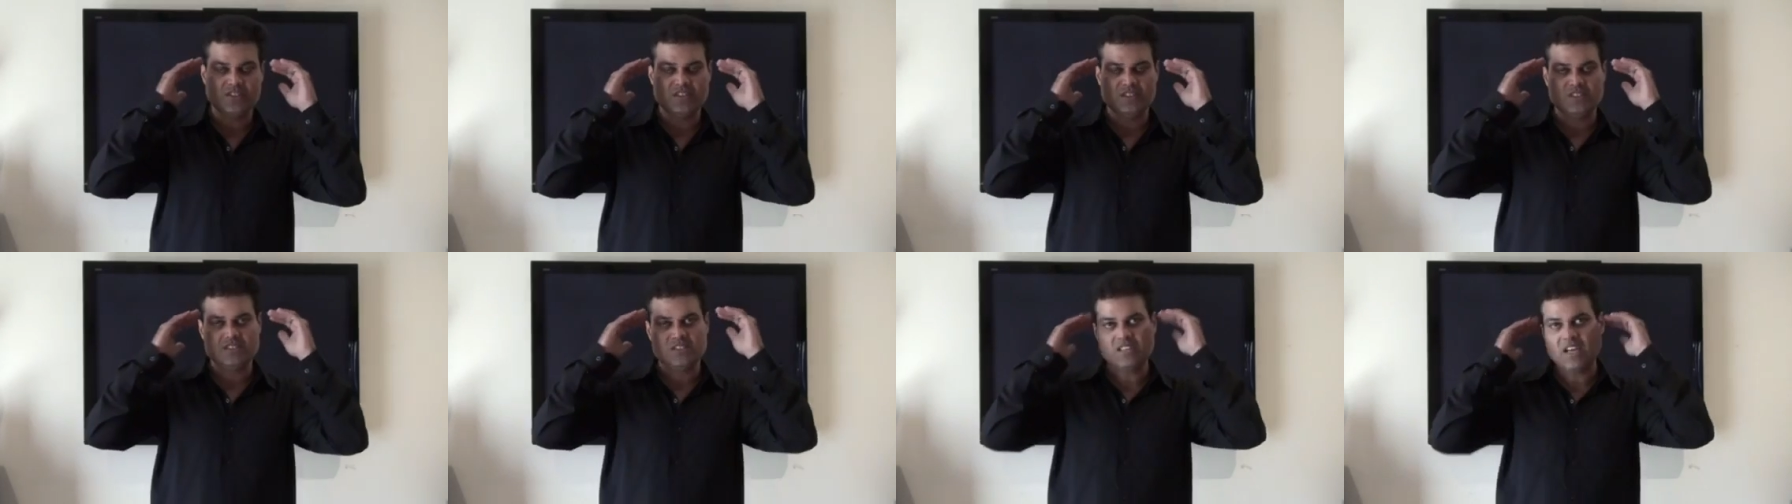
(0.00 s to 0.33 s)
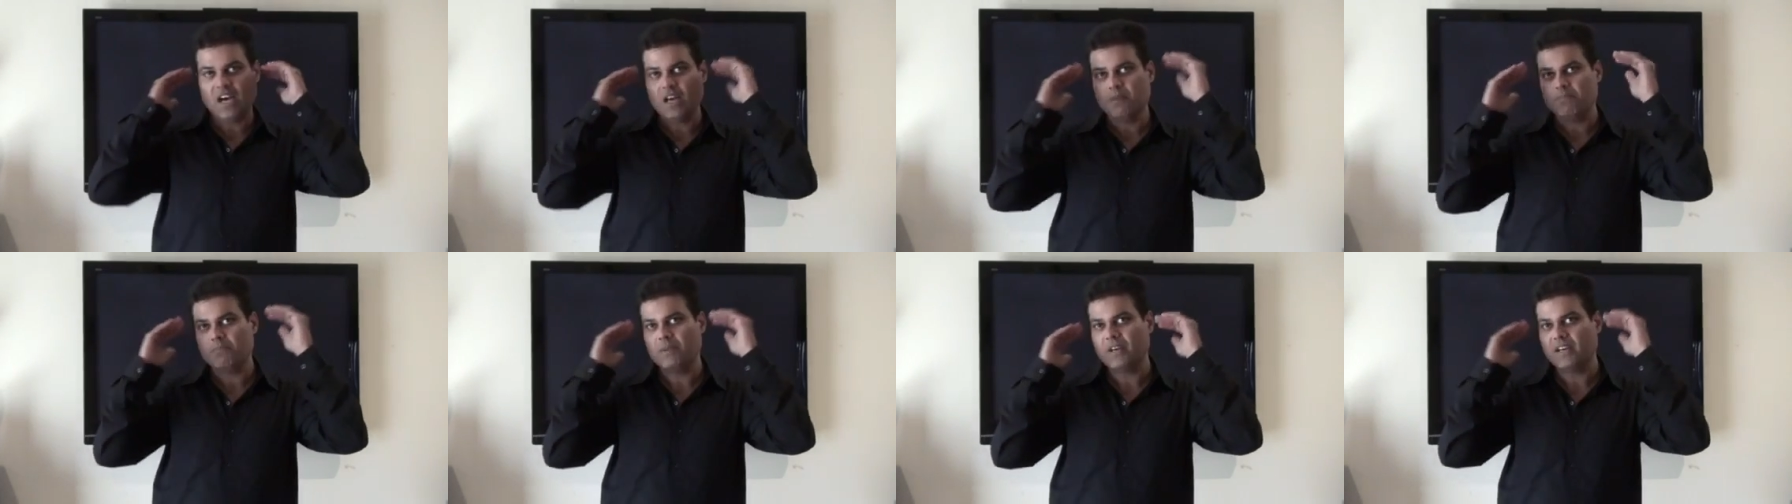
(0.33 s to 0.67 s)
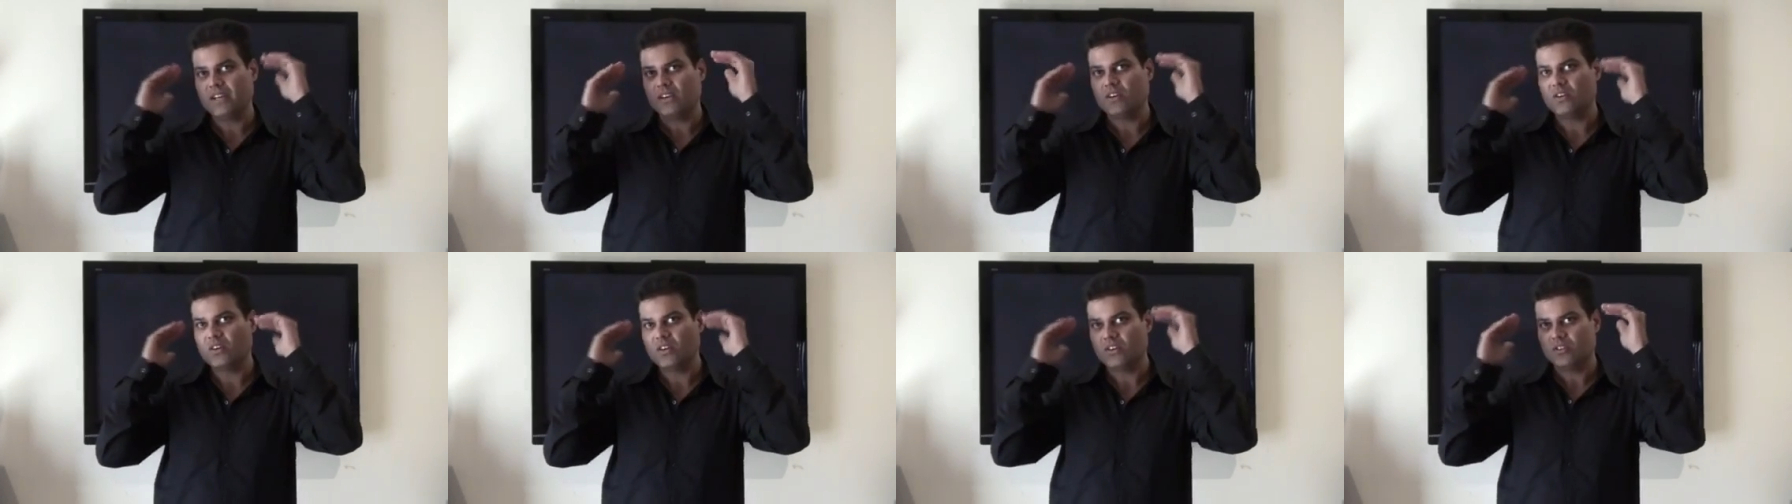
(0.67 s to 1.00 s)
Start
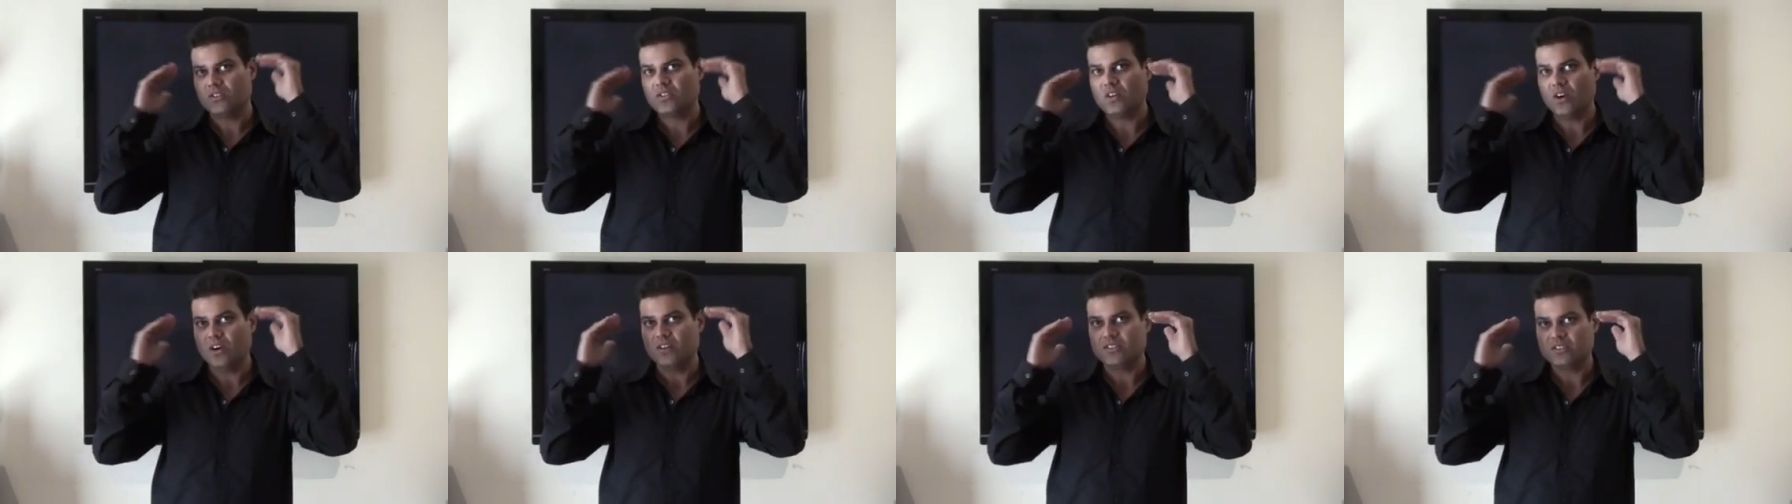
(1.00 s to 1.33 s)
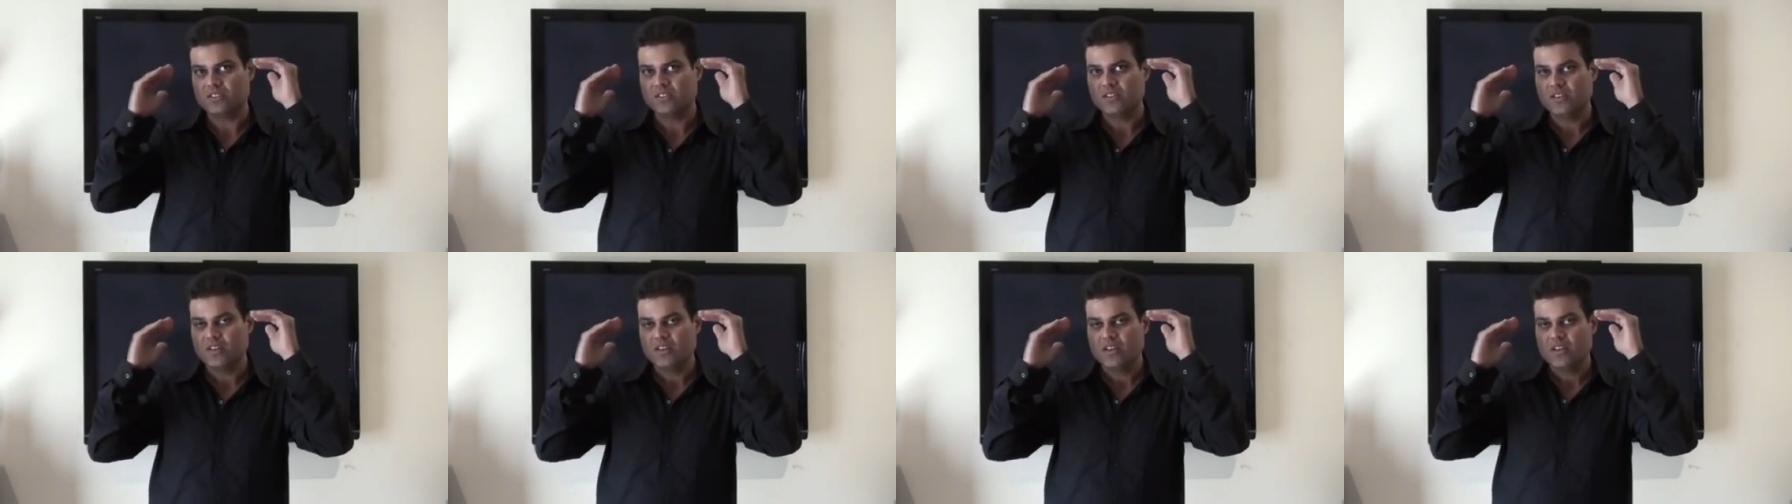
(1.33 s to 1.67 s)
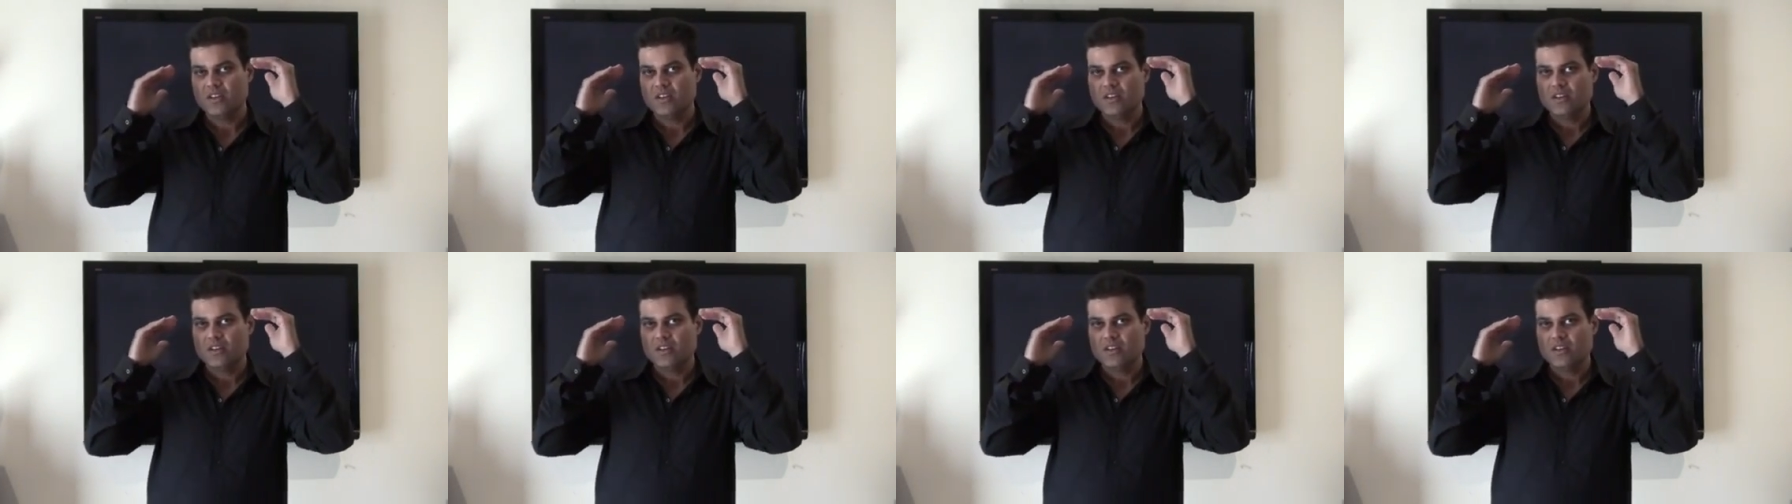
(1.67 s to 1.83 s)
building on your thoughts.